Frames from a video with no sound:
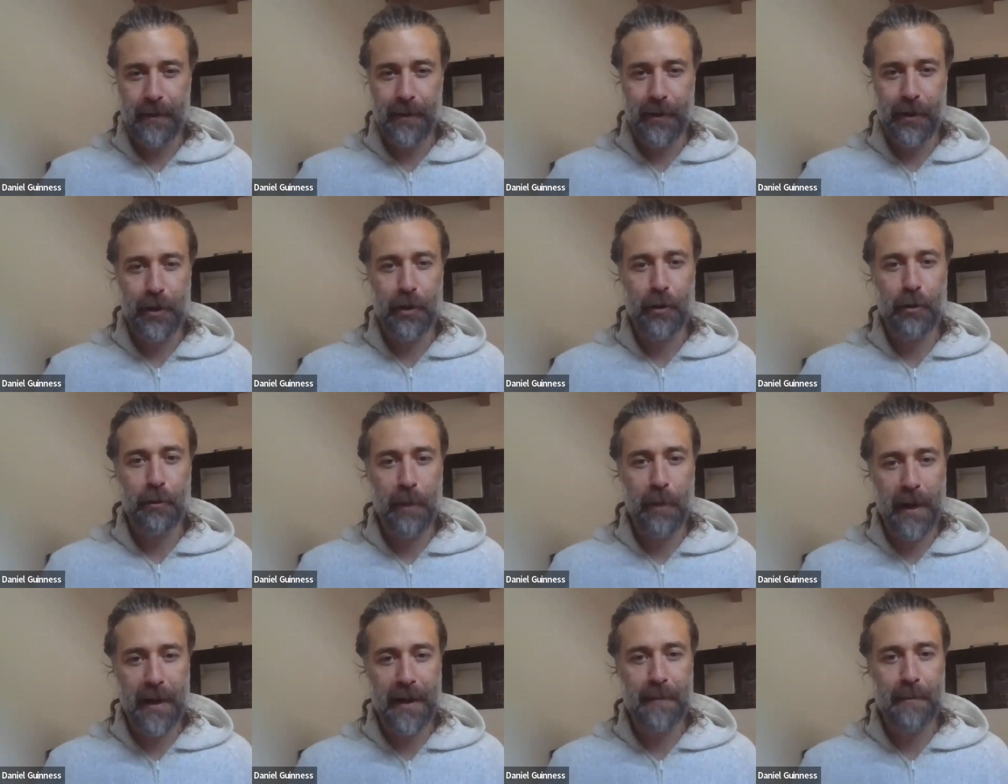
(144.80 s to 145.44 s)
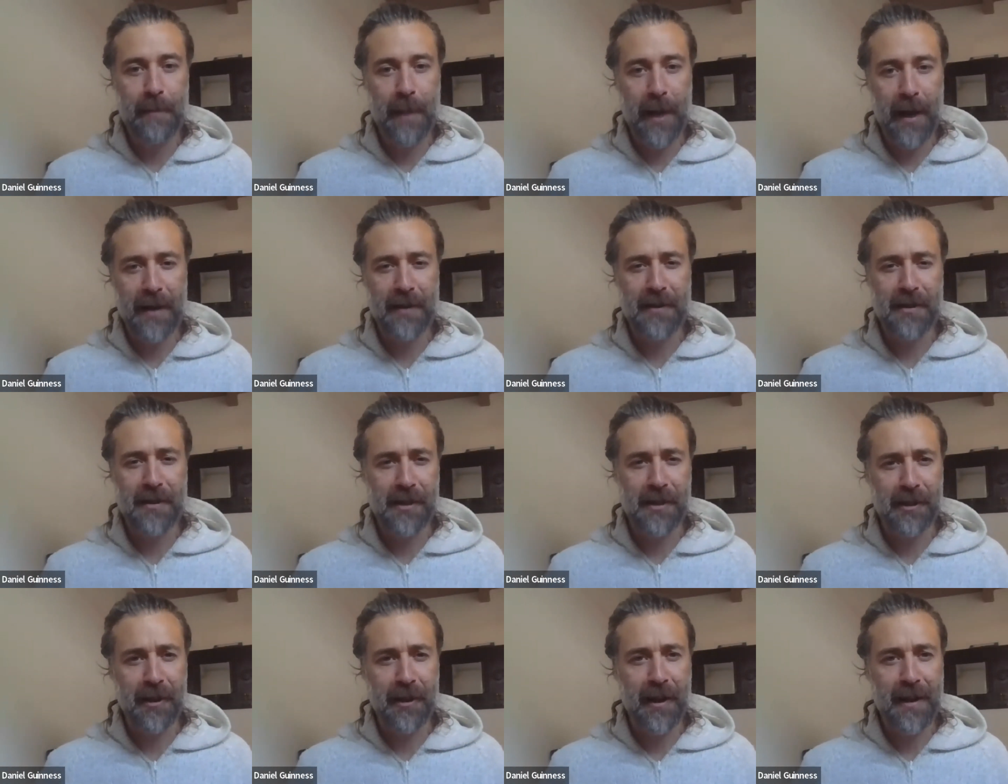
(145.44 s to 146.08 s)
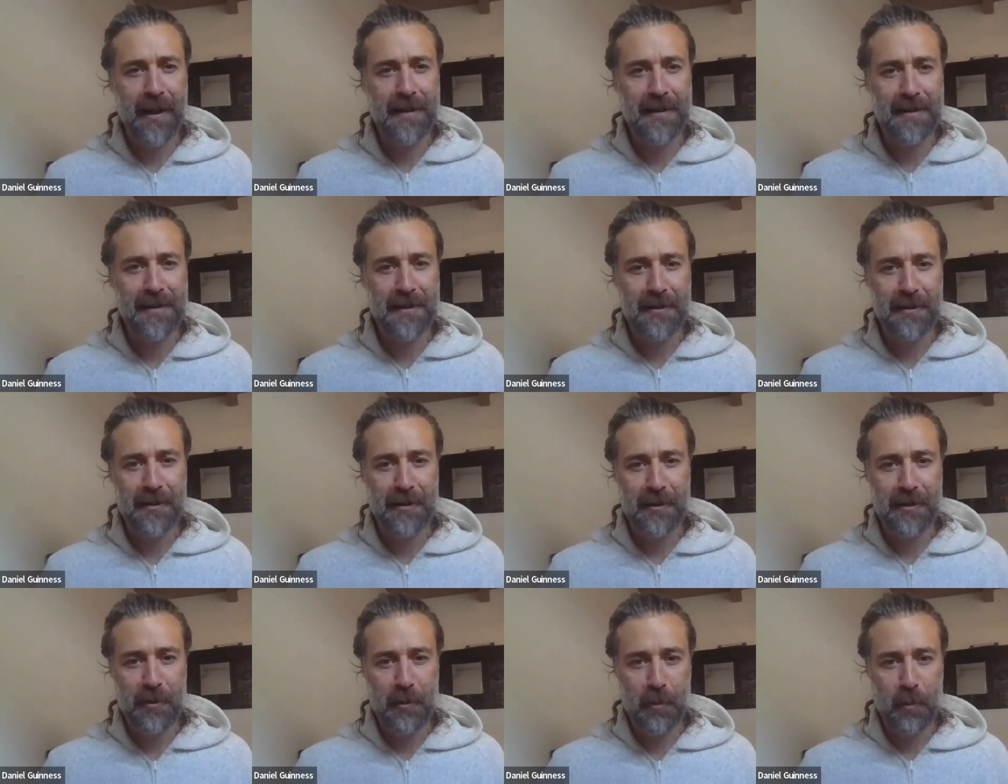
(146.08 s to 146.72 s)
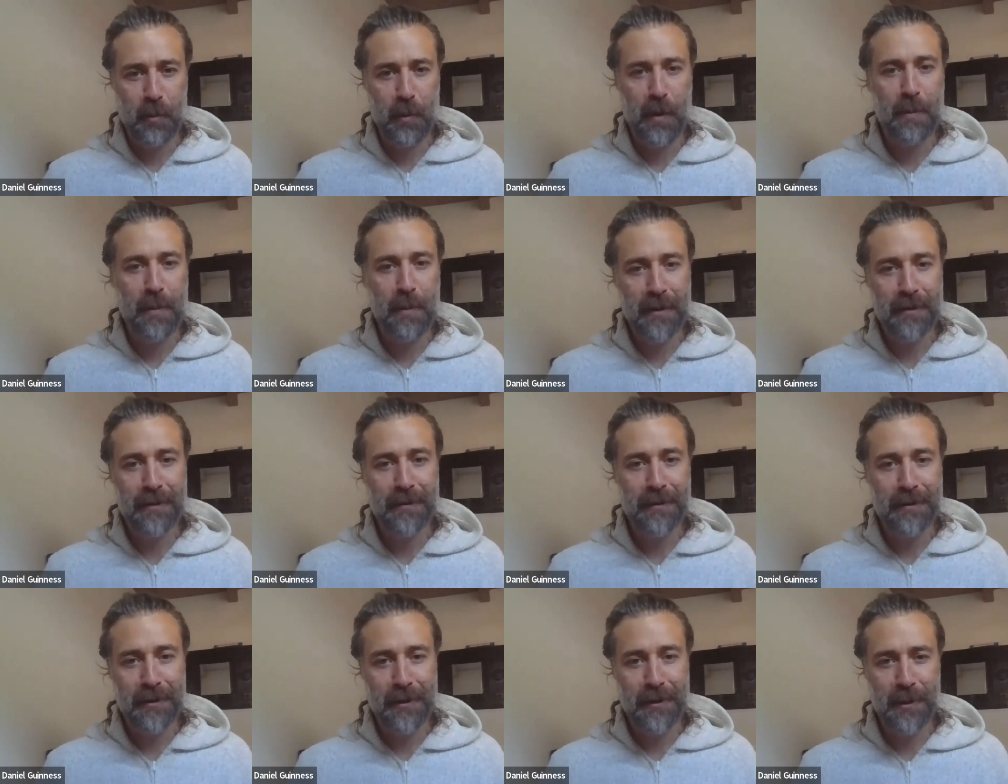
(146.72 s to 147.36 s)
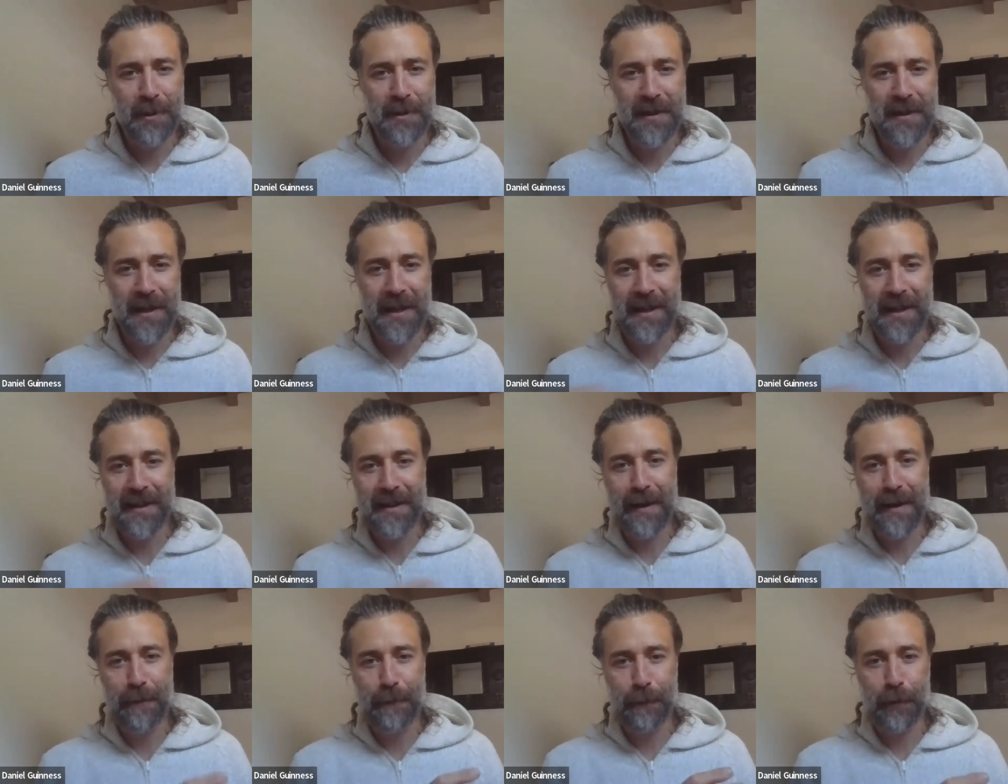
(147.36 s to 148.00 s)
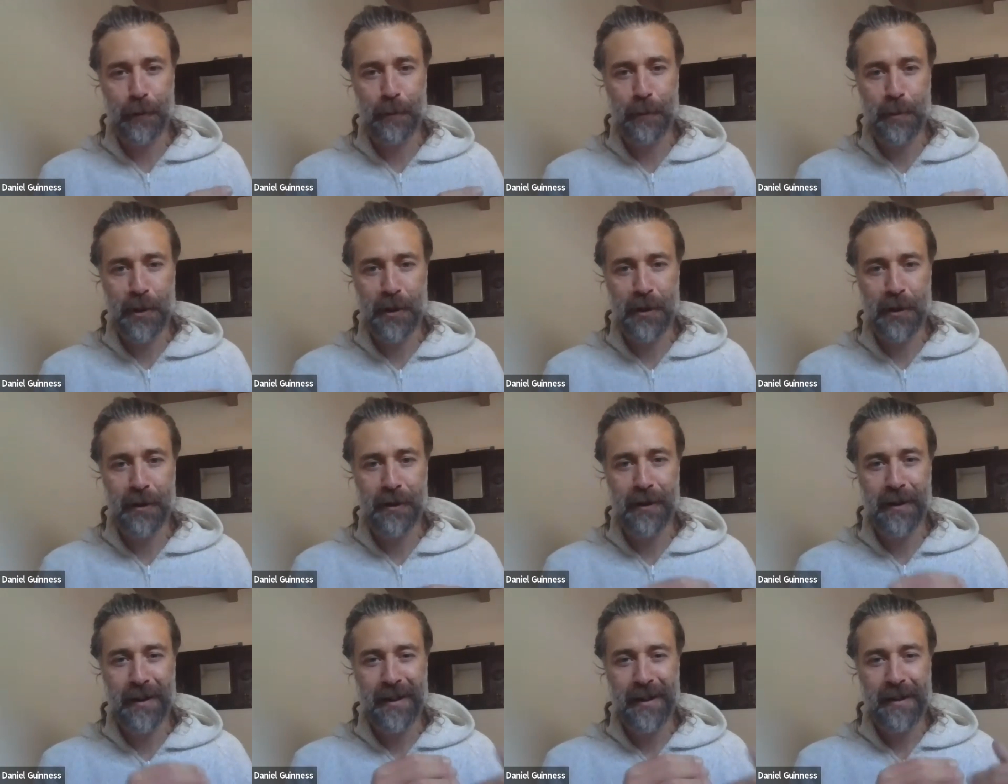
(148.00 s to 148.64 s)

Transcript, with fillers: the already marginalized women who are taking that from you?